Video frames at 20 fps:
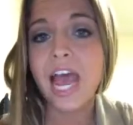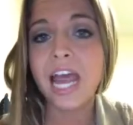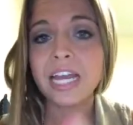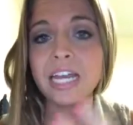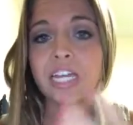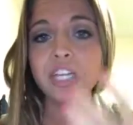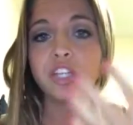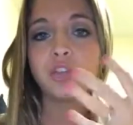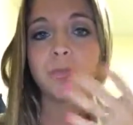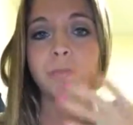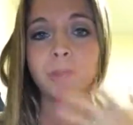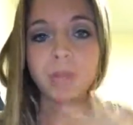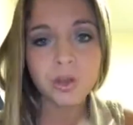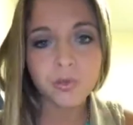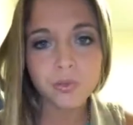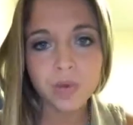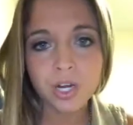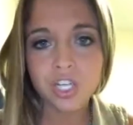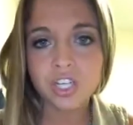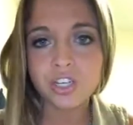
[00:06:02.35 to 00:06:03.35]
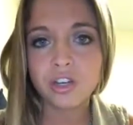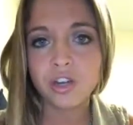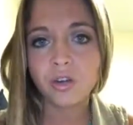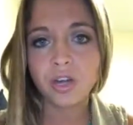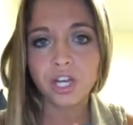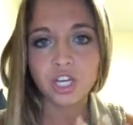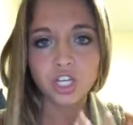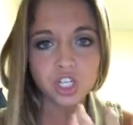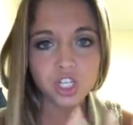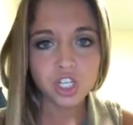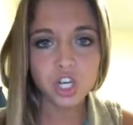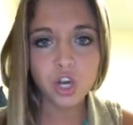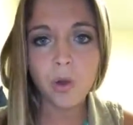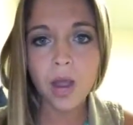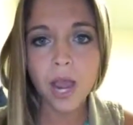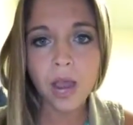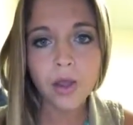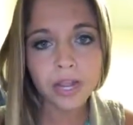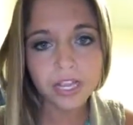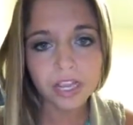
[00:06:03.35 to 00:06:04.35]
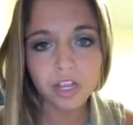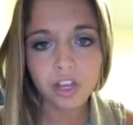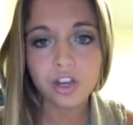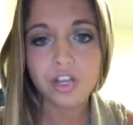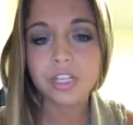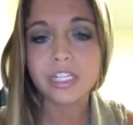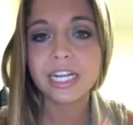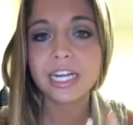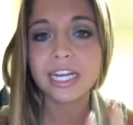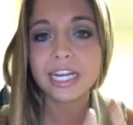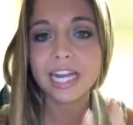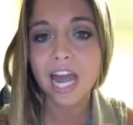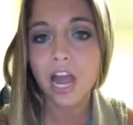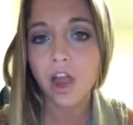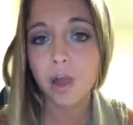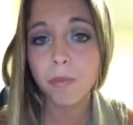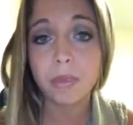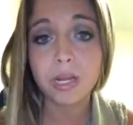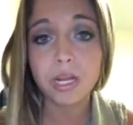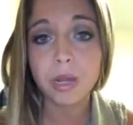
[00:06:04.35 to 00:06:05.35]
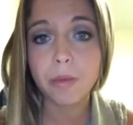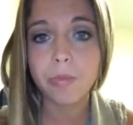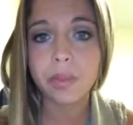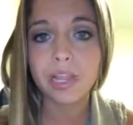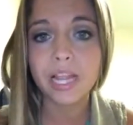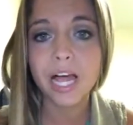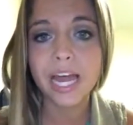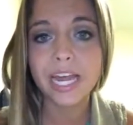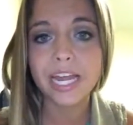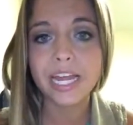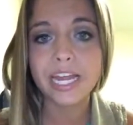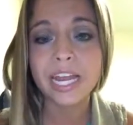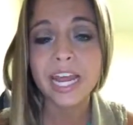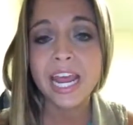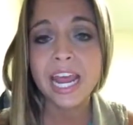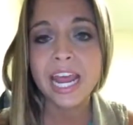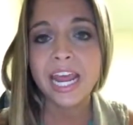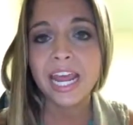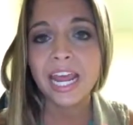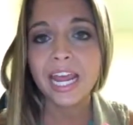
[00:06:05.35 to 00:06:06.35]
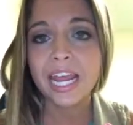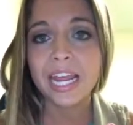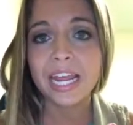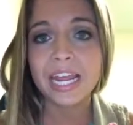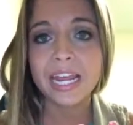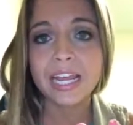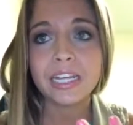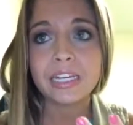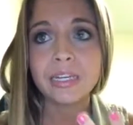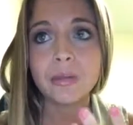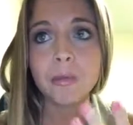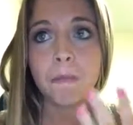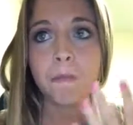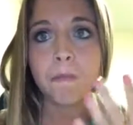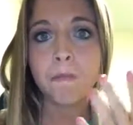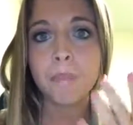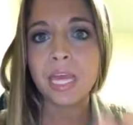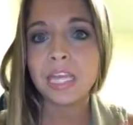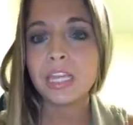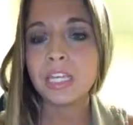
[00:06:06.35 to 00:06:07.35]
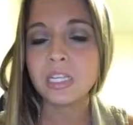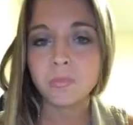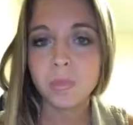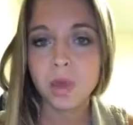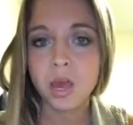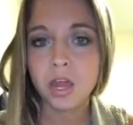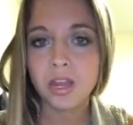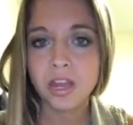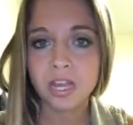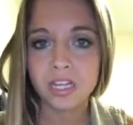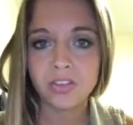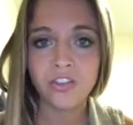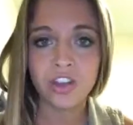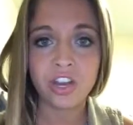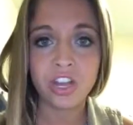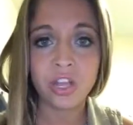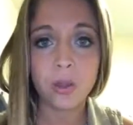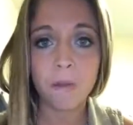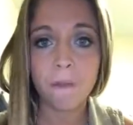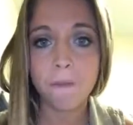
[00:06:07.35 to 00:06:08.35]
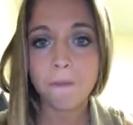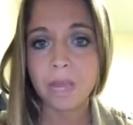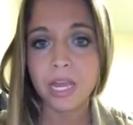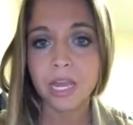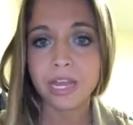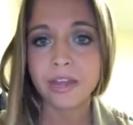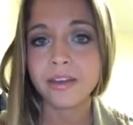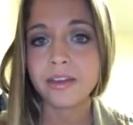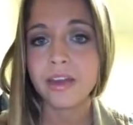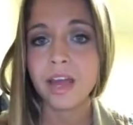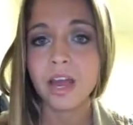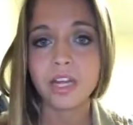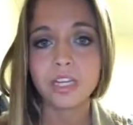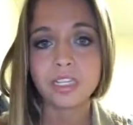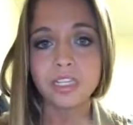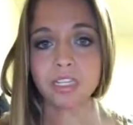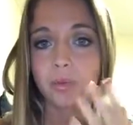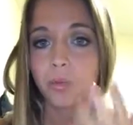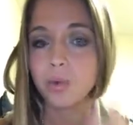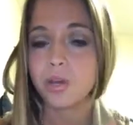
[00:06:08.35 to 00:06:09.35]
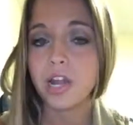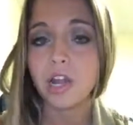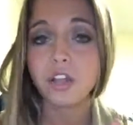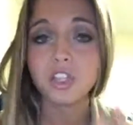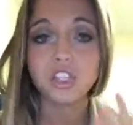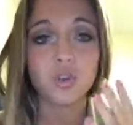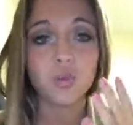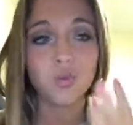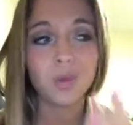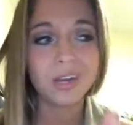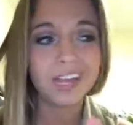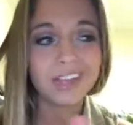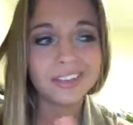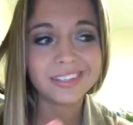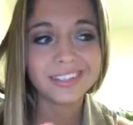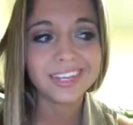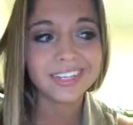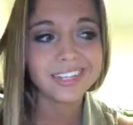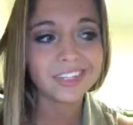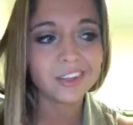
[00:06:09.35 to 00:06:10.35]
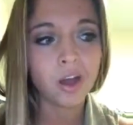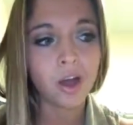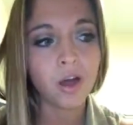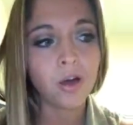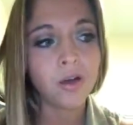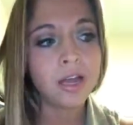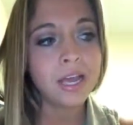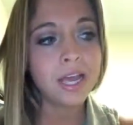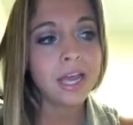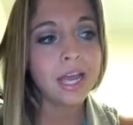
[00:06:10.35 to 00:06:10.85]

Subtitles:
I need to be original and show how I learned it and how I'm going to apply it and make this podcast video me, not someone else or what else I saw.